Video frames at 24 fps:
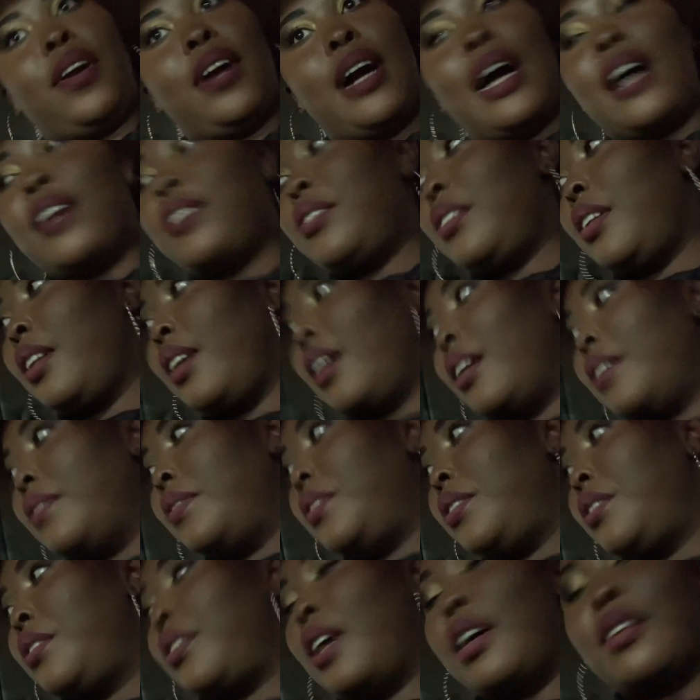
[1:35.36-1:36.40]
Actually, I've
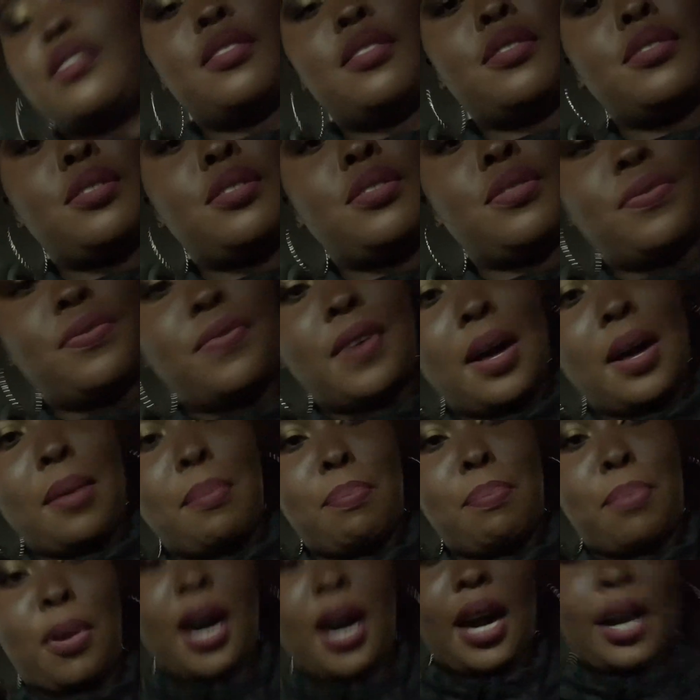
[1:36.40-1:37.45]
struggled to find
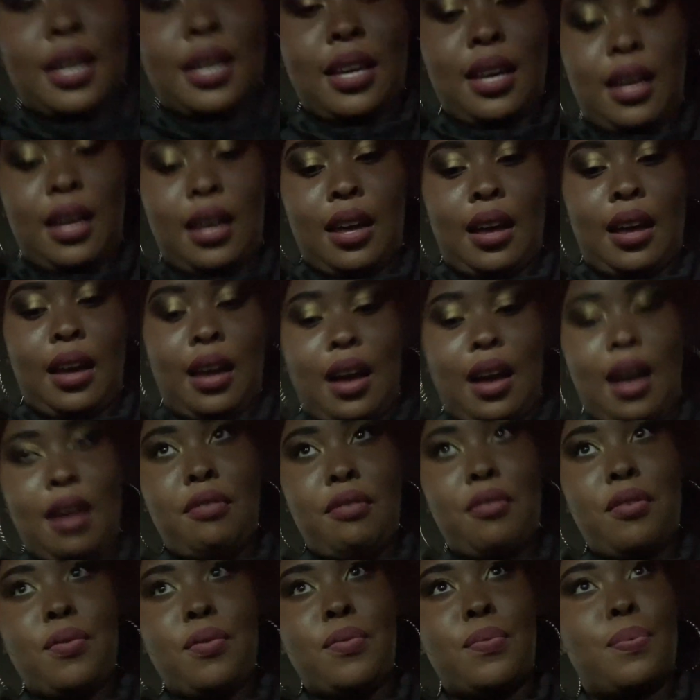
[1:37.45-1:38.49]
parking. I
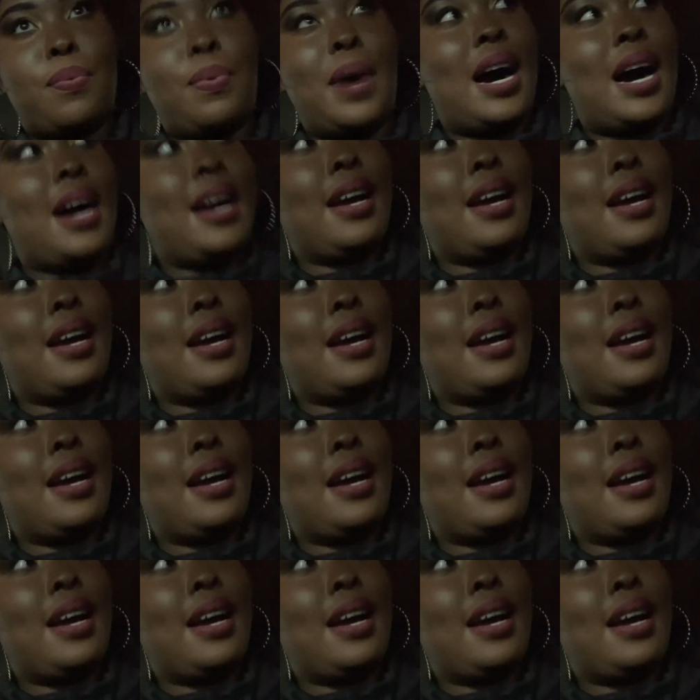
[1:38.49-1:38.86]
don't know why.